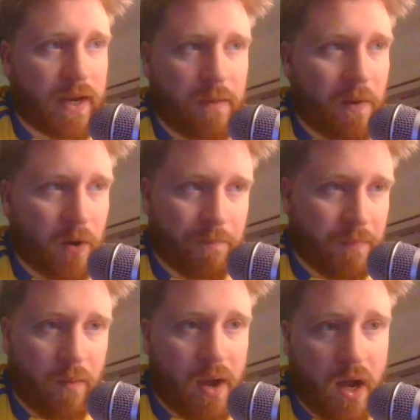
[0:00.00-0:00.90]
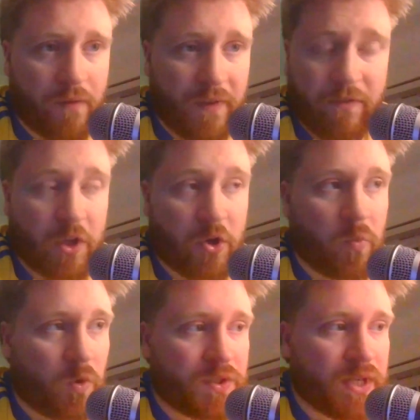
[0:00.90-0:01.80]
in the bottom half, even the
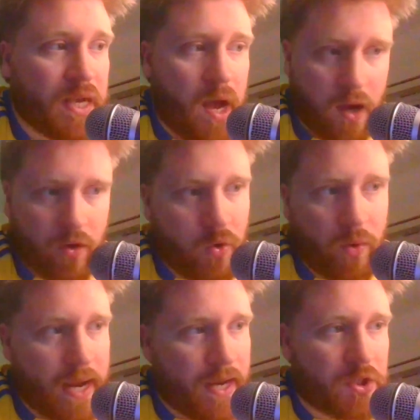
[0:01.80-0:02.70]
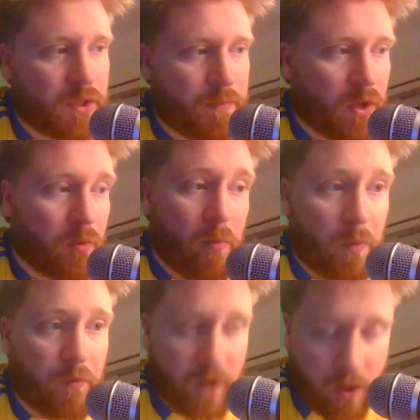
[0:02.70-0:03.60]
good ones, aren't going to occasionally be
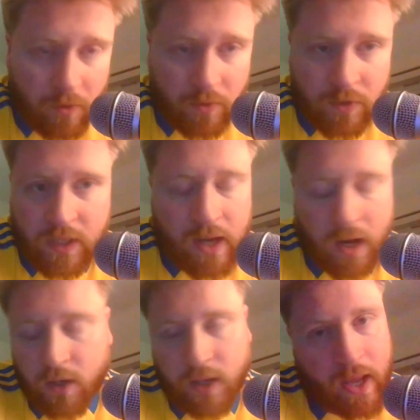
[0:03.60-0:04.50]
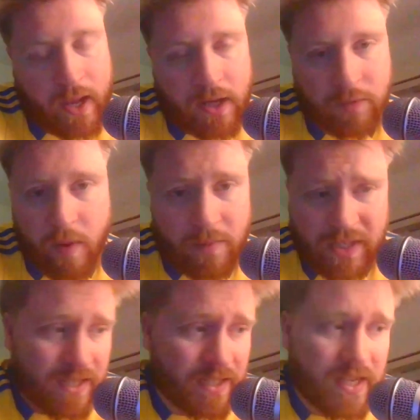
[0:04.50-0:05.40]
culpable for goals and aren't going to occasionally make
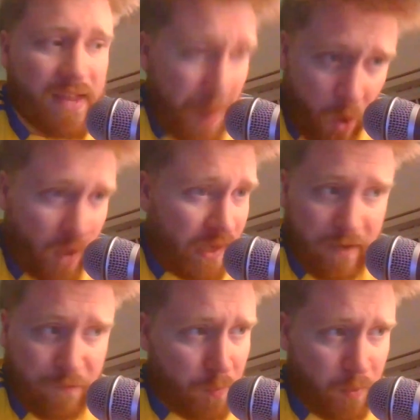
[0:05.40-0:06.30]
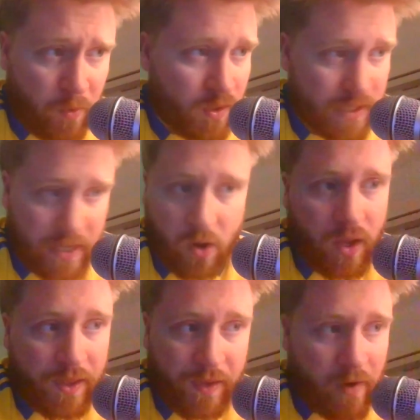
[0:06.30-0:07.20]
mistakes. They're not elite footballers. They're not
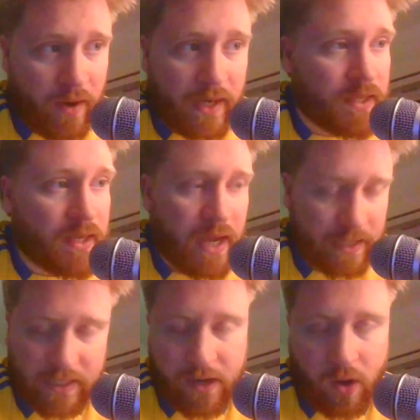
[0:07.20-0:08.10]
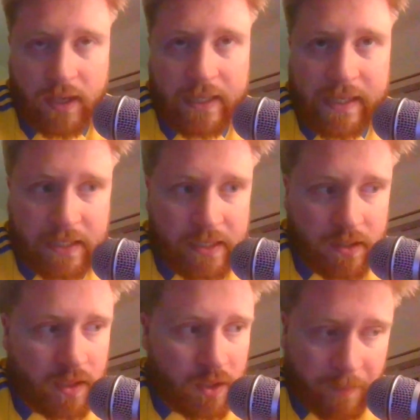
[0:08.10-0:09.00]
they're not elite as
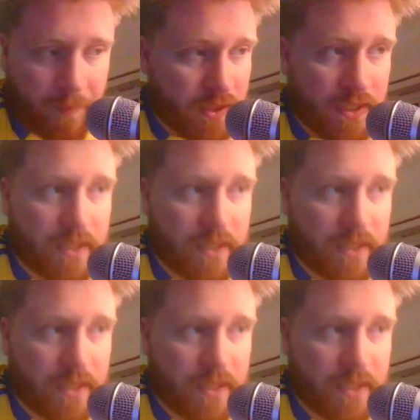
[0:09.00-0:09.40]
in Champions League